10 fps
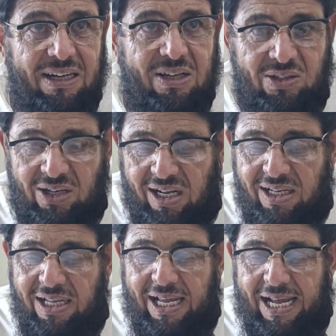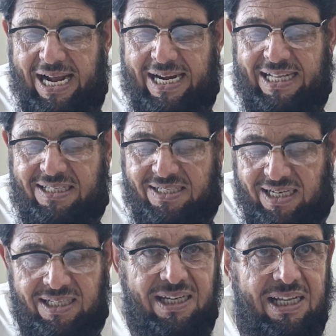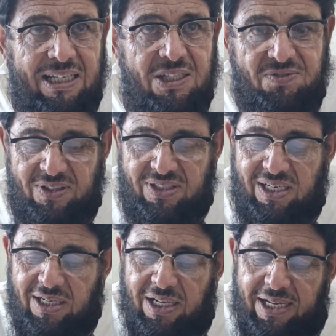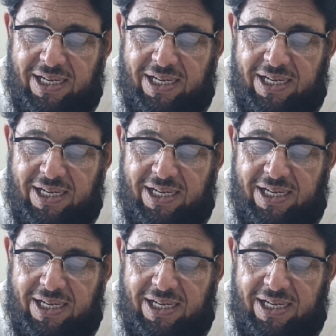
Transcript: canal and external anal sphincter,